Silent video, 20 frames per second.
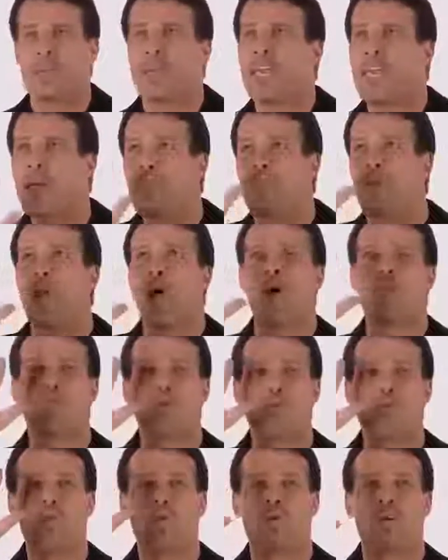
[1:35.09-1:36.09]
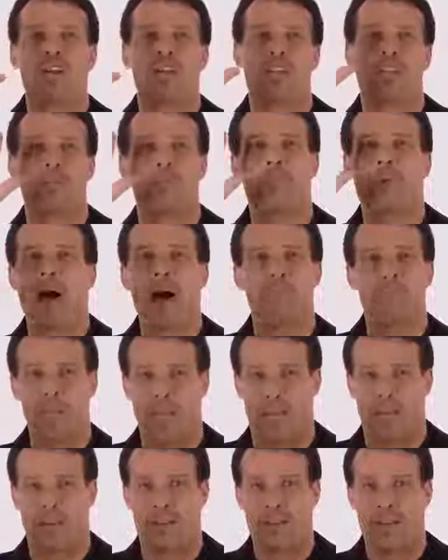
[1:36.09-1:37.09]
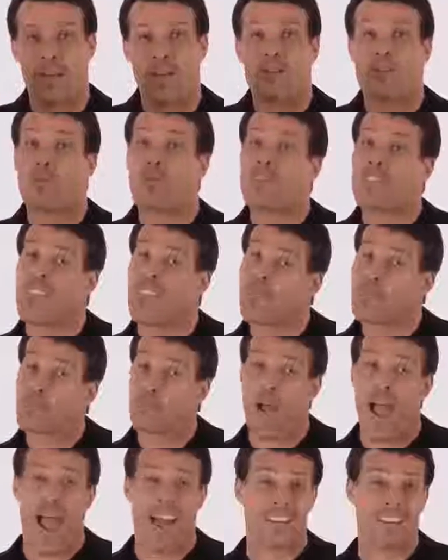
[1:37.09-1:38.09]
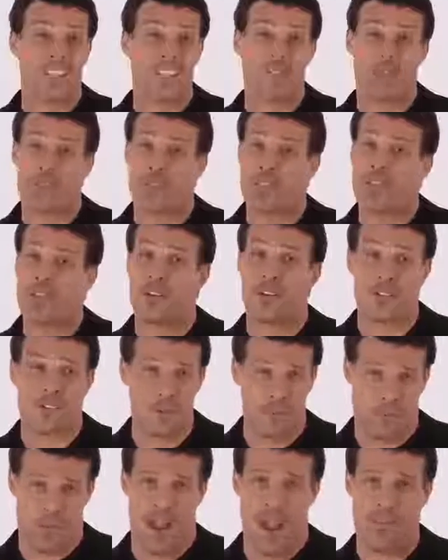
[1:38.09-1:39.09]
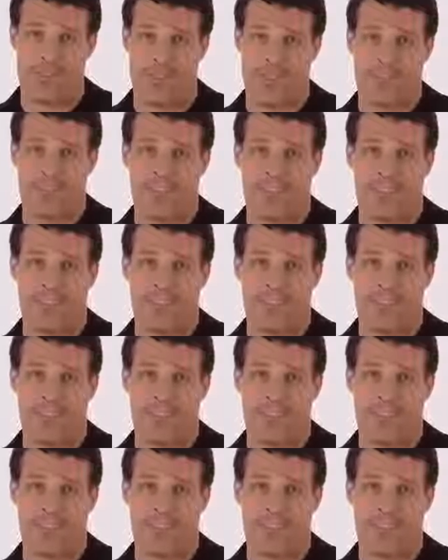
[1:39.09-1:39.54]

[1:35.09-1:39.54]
People are rewarded in public for what they've practiced for years in private.